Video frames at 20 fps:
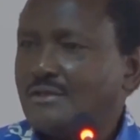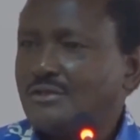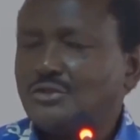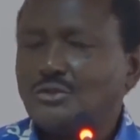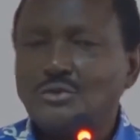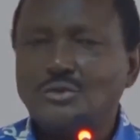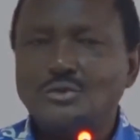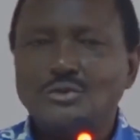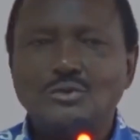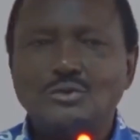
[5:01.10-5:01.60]

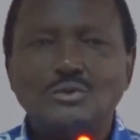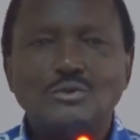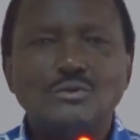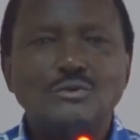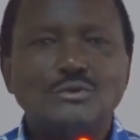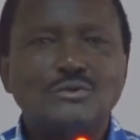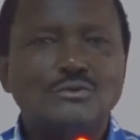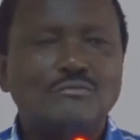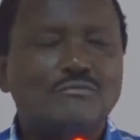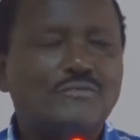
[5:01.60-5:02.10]

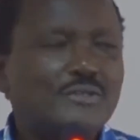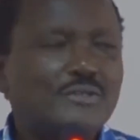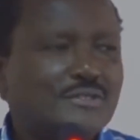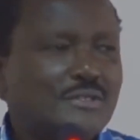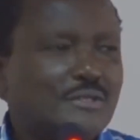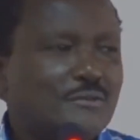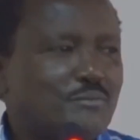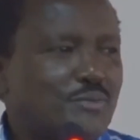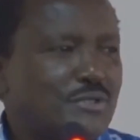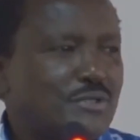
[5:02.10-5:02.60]
to
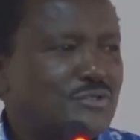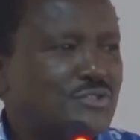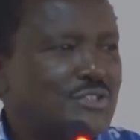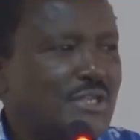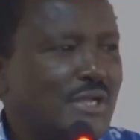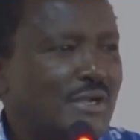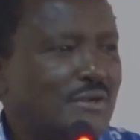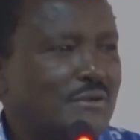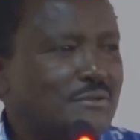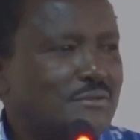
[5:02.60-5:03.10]
visit Prince
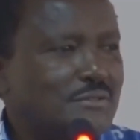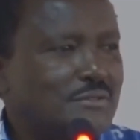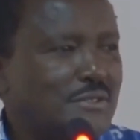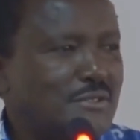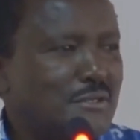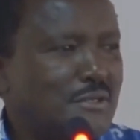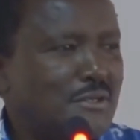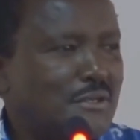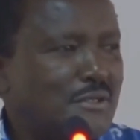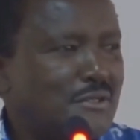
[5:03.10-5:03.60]
Charles
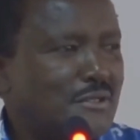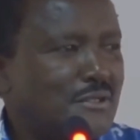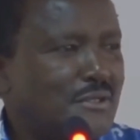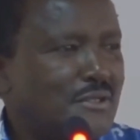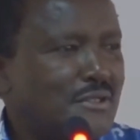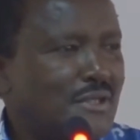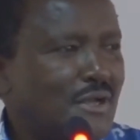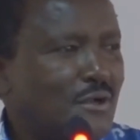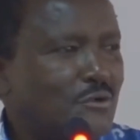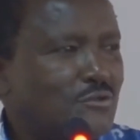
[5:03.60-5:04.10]
and the